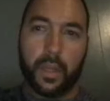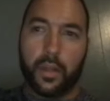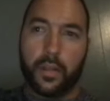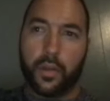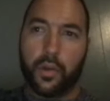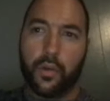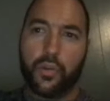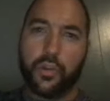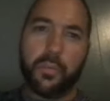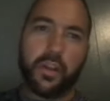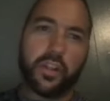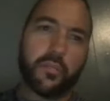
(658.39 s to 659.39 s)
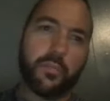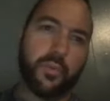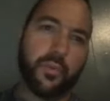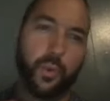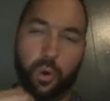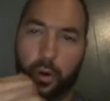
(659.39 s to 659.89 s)
Now, coach, you mentioned
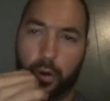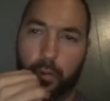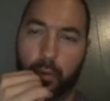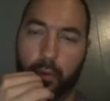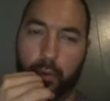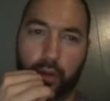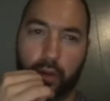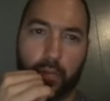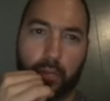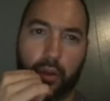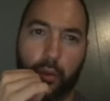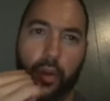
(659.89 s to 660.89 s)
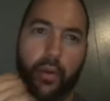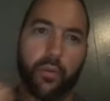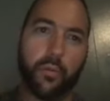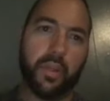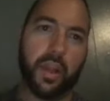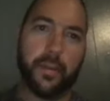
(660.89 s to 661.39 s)
before uh, when we were talking about the weight
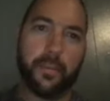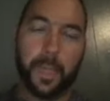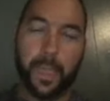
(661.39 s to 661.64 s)
room that